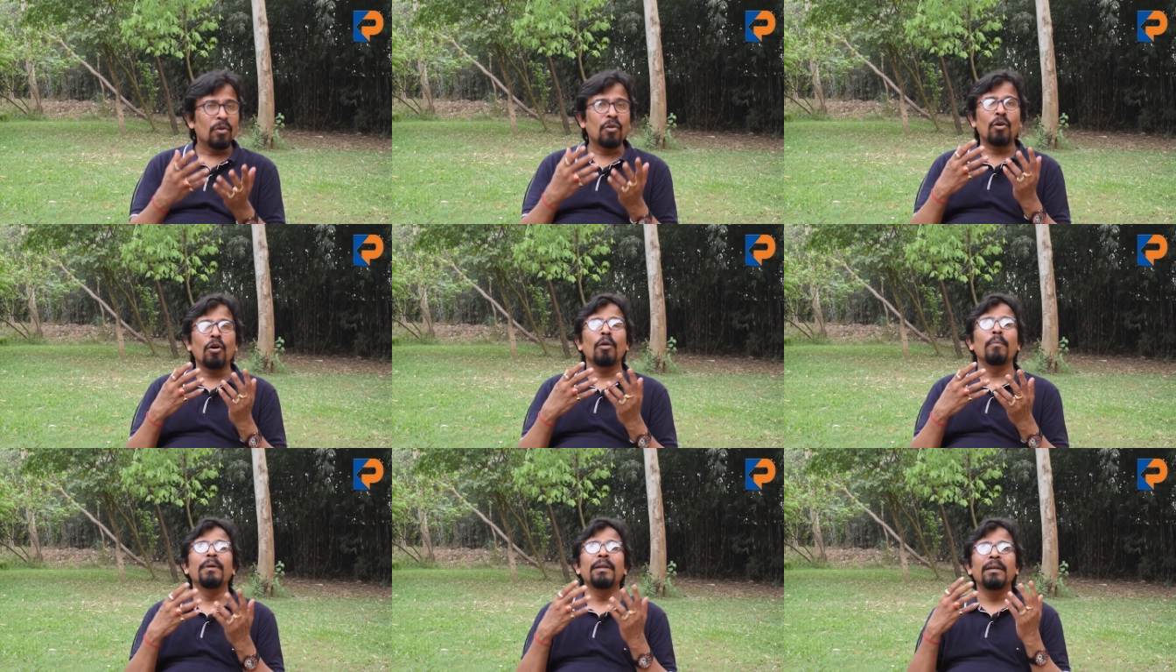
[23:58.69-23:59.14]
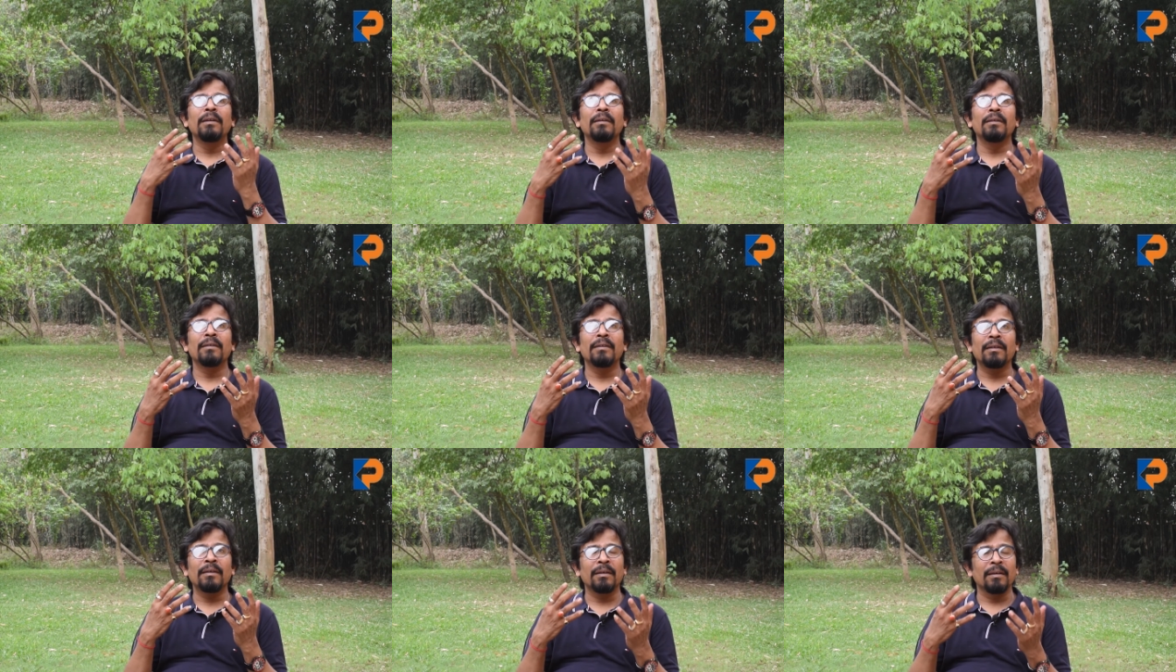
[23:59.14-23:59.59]

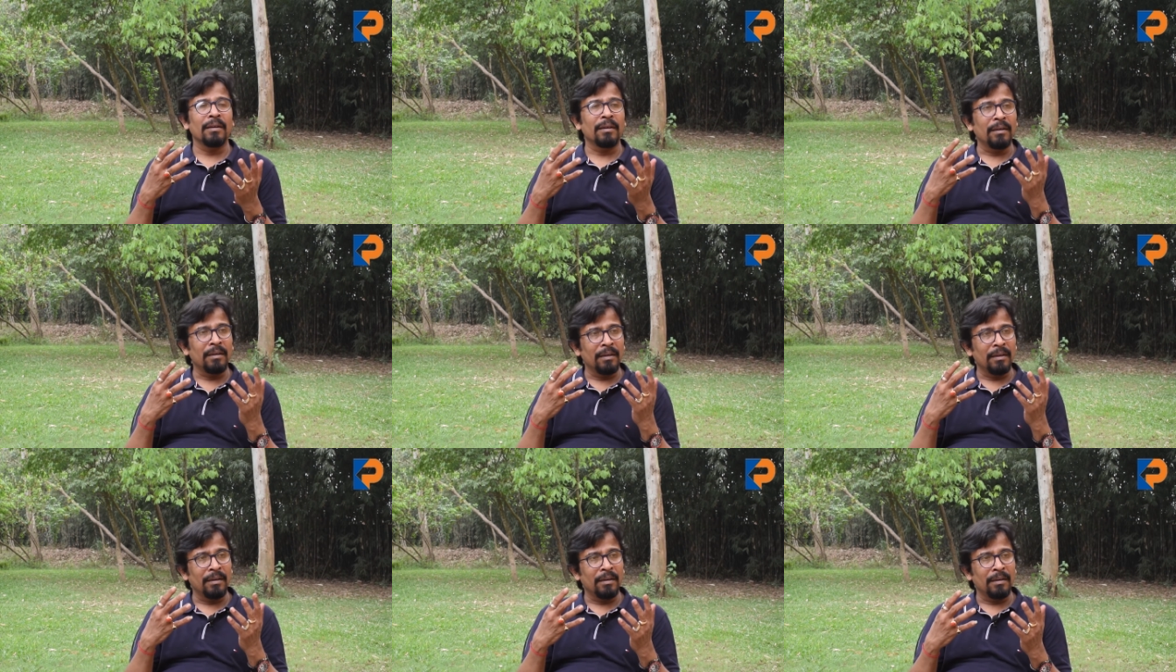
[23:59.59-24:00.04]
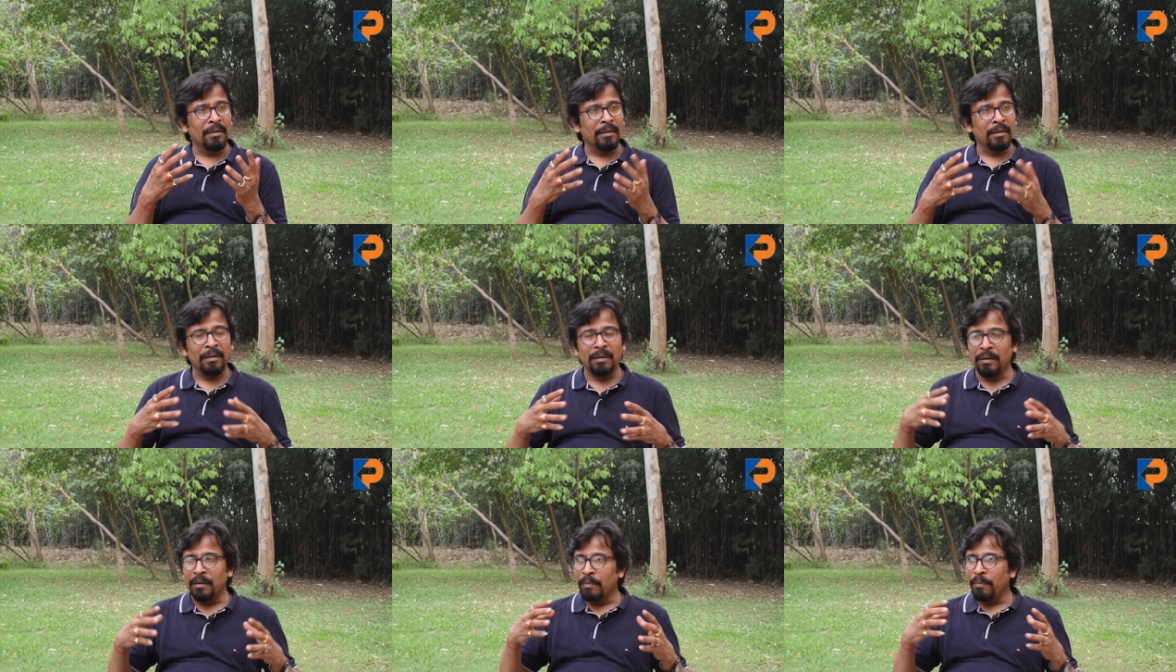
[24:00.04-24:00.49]
common
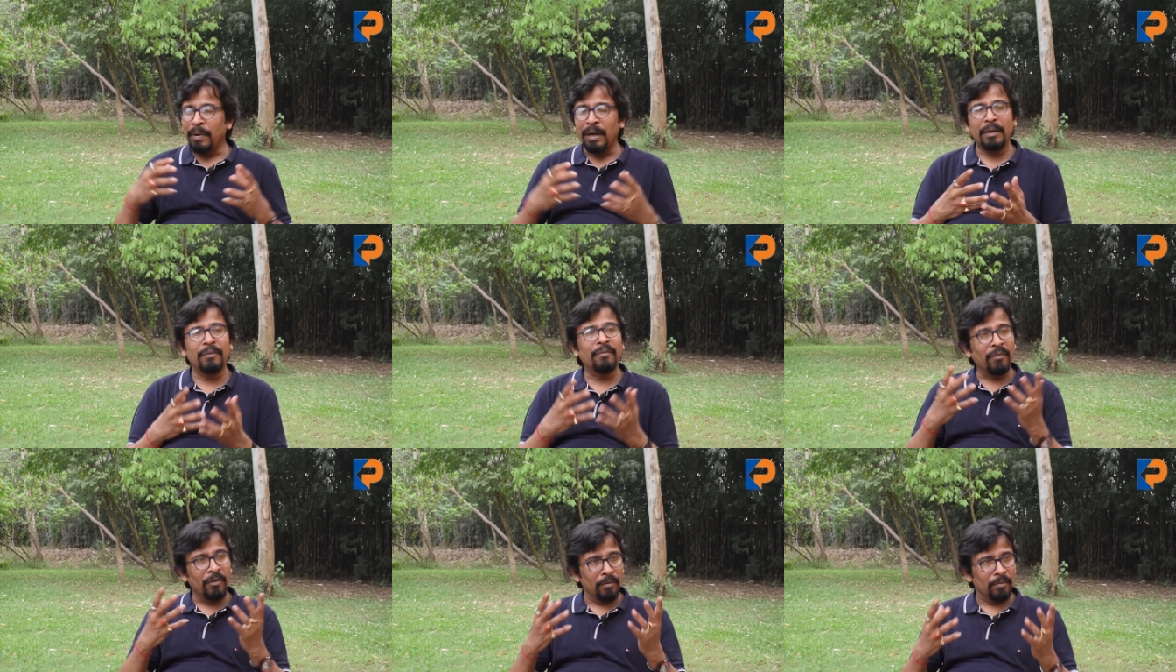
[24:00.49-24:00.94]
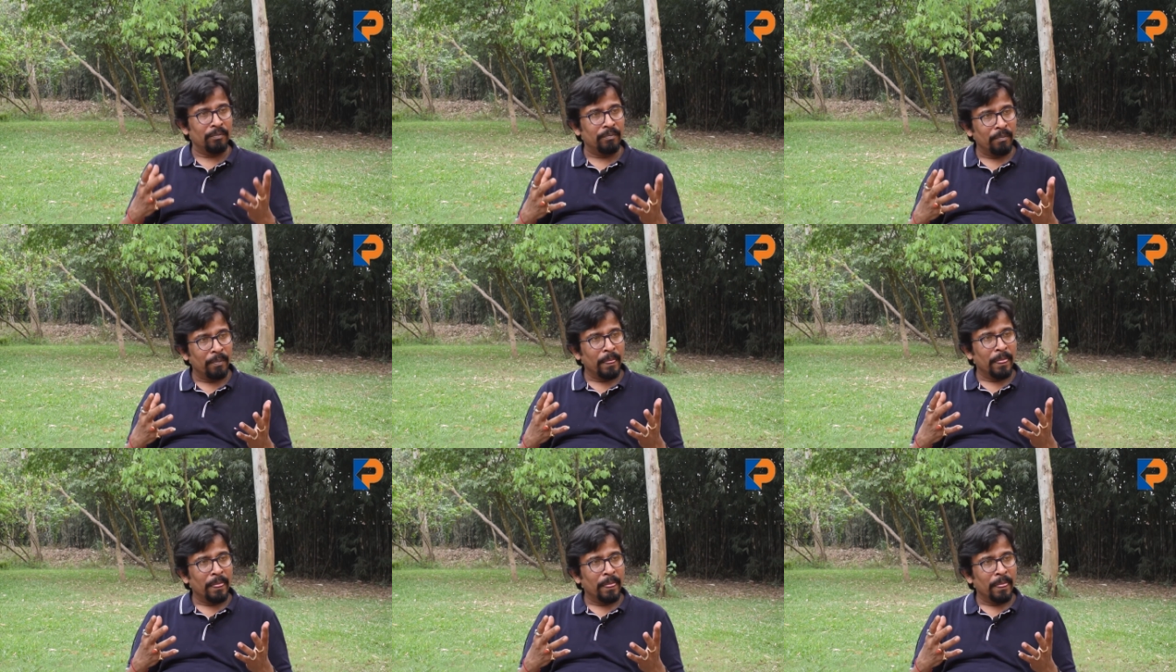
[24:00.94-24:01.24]
platform